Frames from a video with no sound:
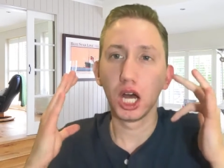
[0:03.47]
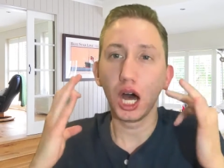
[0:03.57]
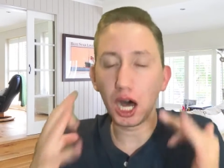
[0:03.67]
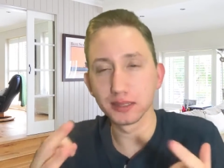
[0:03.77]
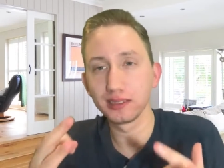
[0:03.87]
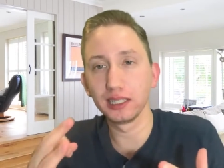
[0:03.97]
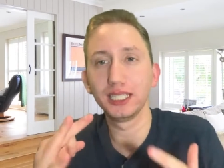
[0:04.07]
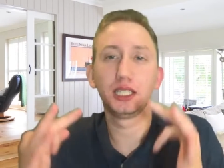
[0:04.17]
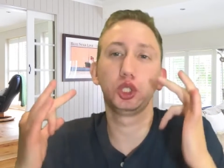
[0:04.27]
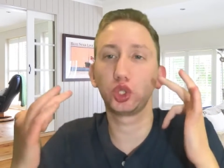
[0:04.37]

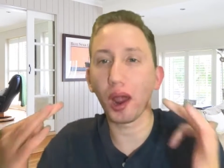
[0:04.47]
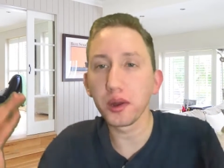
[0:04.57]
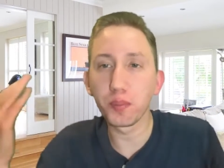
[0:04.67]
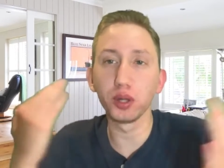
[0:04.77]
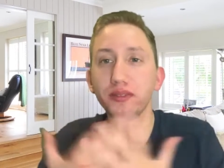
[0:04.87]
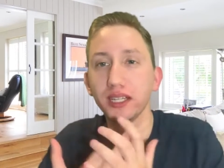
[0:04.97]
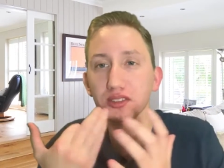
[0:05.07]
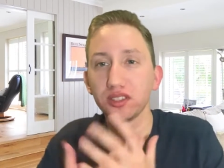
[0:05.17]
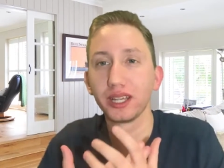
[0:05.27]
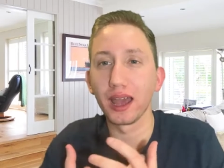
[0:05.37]
hustling, trying to put
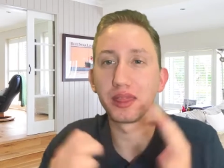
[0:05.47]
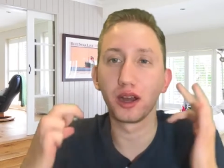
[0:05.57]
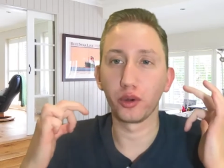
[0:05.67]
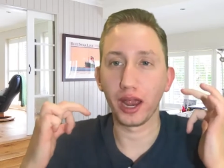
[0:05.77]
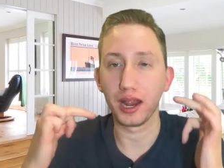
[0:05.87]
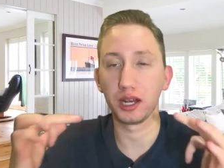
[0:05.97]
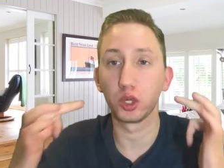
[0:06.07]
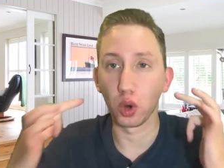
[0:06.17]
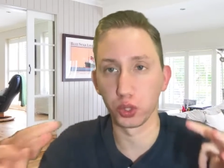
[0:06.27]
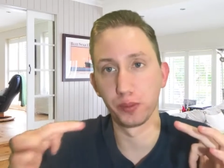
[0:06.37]
deals together and
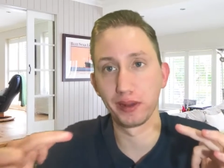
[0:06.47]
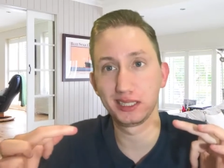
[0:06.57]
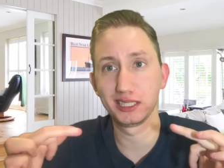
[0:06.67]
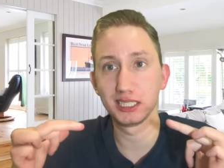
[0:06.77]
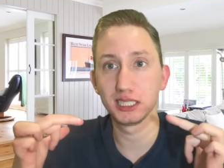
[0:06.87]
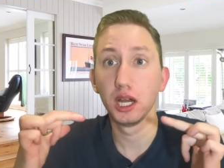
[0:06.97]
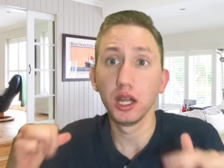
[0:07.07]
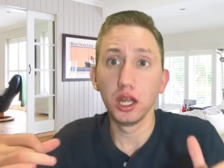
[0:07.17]
grow your business?